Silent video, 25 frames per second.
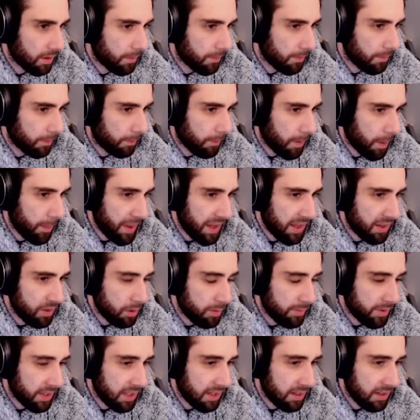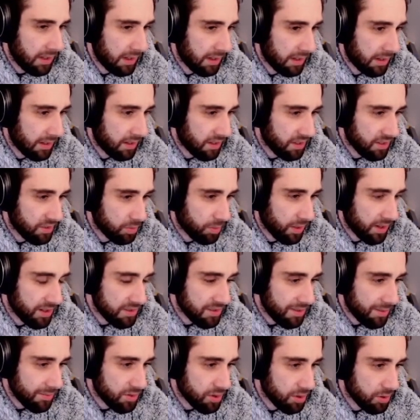My man over here is wearing
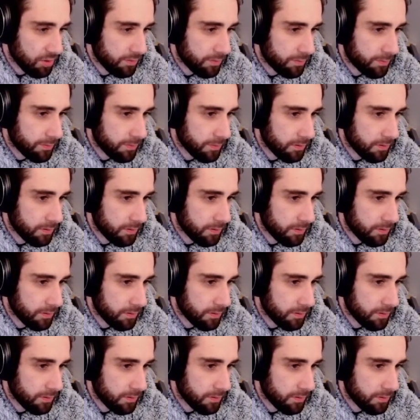some sort of